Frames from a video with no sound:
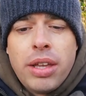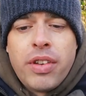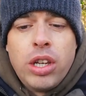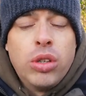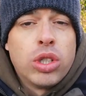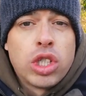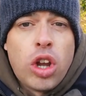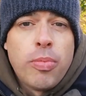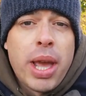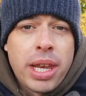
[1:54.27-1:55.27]
If you're going to use a
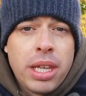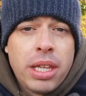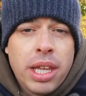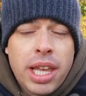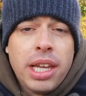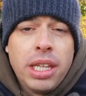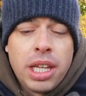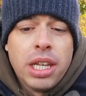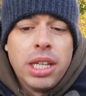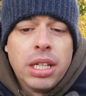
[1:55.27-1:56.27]
snowman, again,
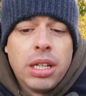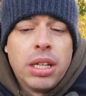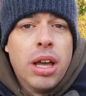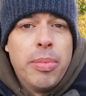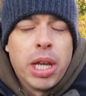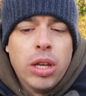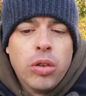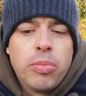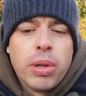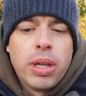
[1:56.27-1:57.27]
you're going to need a bigger
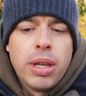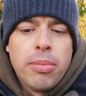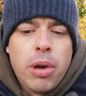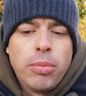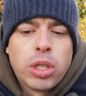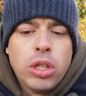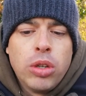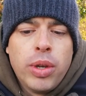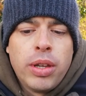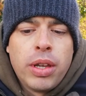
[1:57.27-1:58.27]
loop. But I'm just going
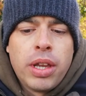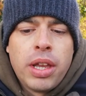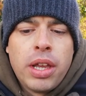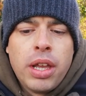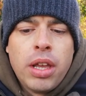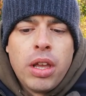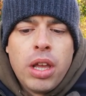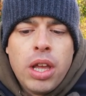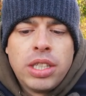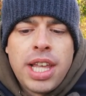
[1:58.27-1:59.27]
to do it
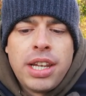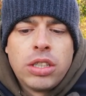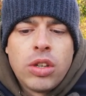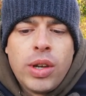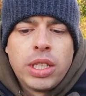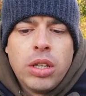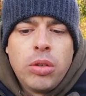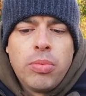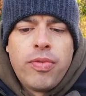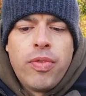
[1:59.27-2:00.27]
a standard size
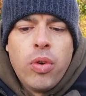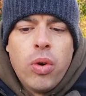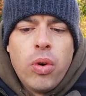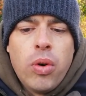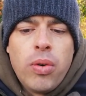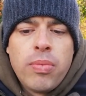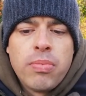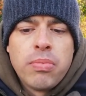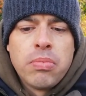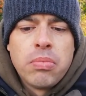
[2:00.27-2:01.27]
loop for
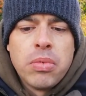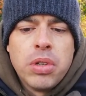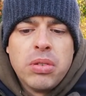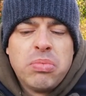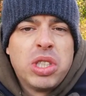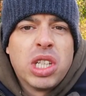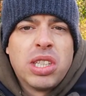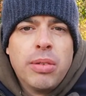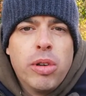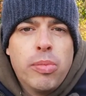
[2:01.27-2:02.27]

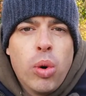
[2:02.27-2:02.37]
16mm